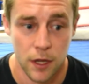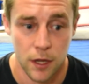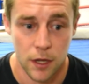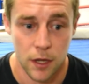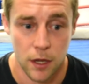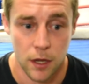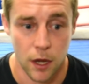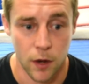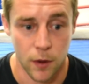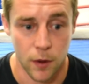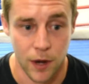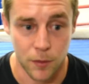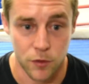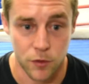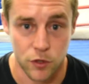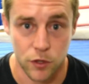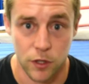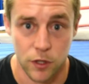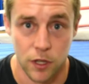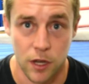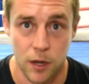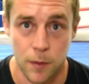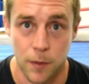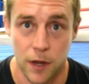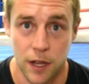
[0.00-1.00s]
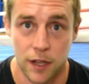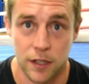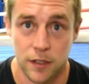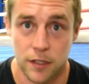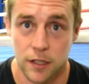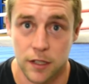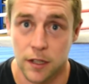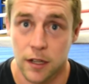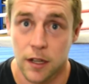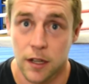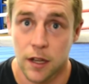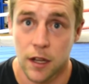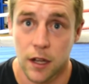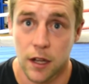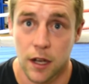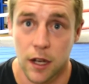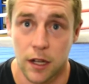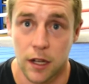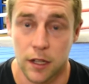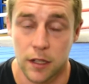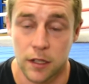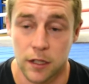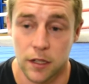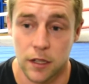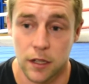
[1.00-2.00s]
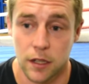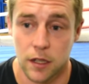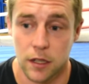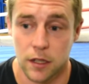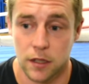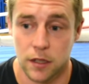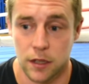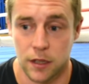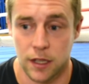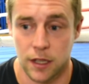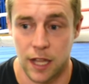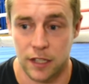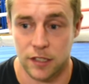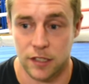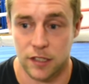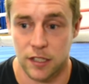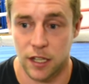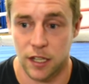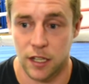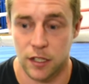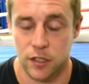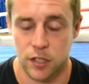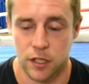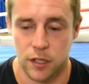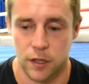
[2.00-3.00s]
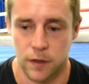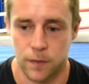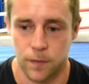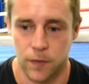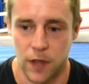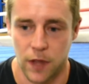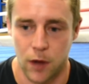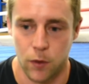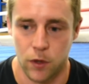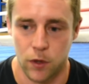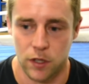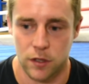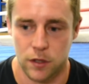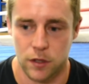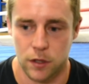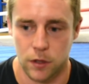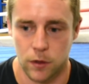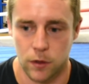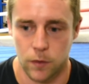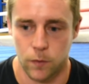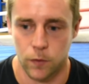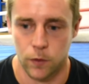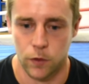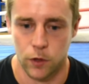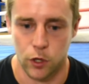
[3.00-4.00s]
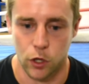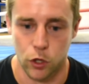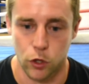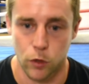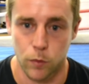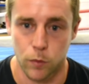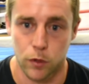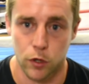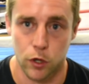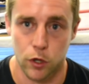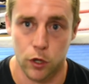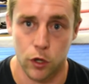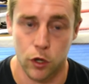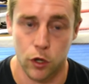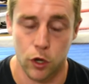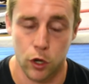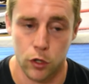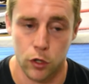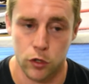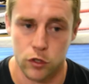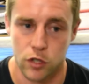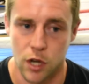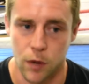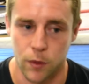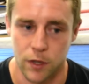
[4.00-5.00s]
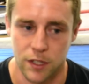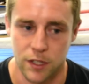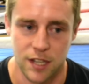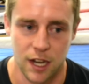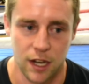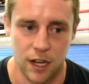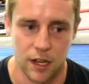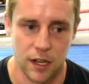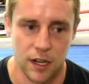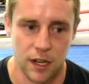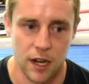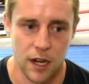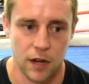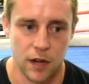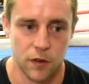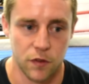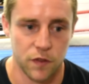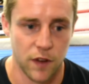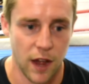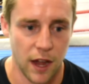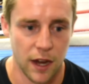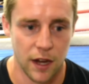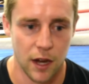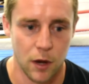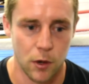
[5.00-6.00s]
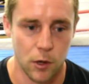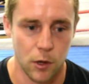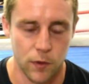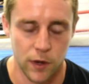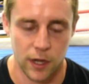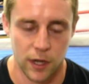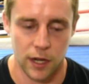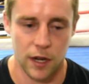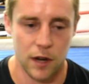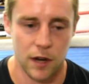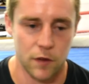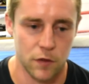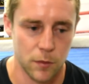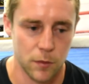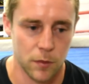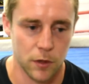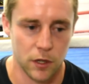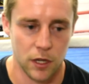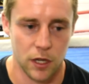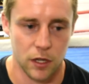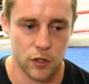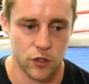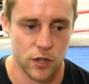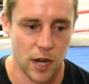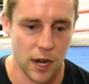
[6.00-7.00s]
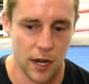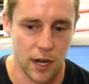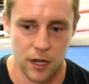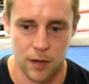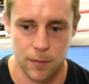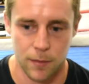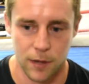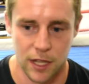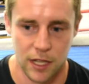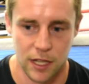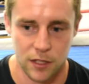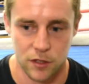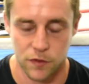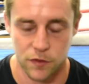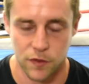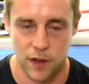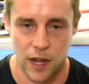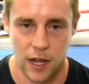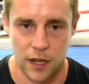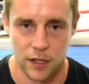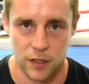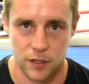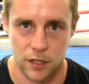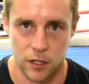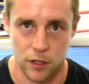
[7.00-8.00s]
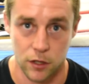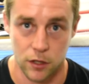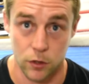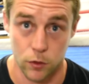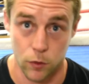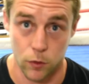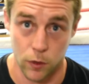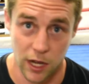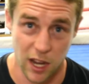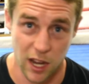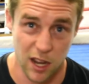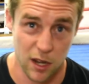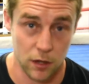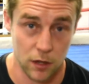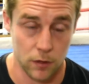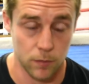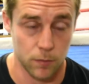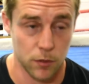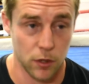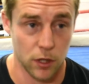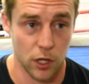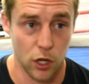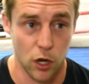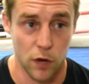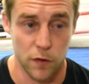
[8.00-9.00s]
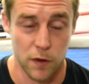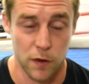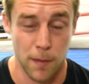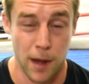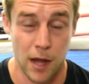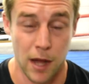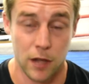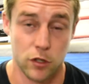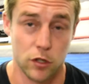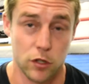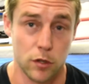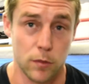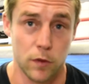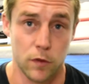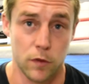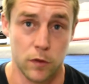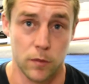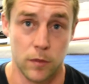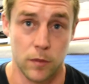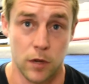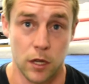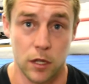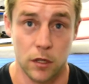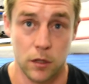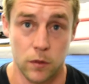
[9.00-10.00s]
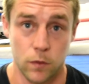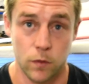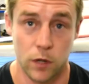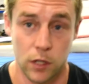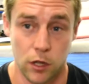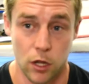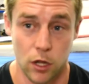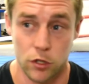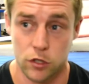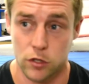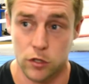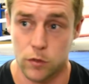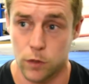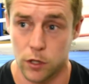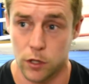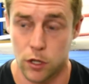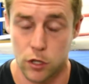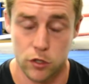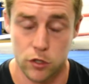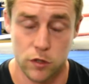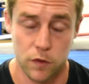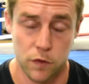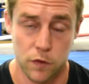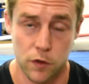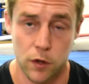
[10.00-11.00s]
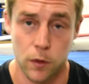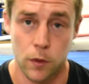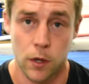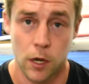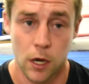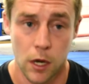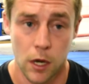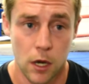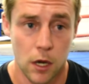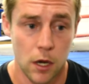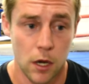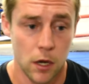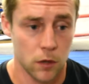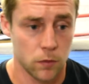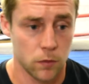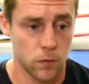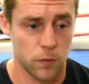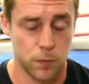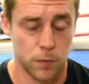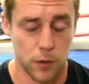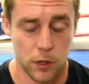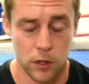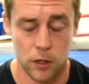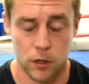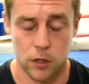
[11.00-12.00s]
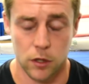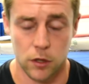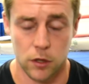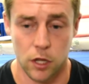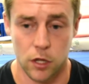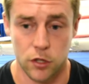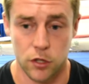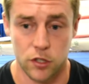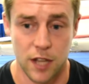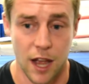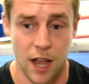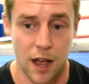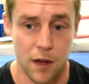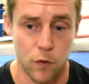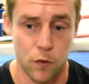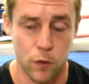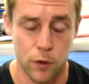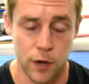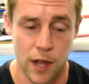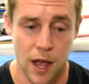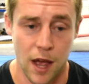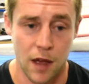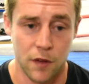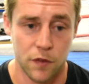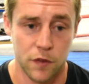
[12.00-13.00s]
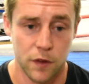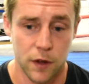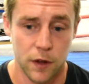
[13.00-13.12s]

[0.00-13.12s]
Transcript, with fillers: it was absolutely amazing. And last season, our the club were unknown, so I was taking any fight. I was ringing everybody to try and get my lads fights, and they were getting probably overmatched, some of them. And we lost, we lost a few, but we lost half, one half.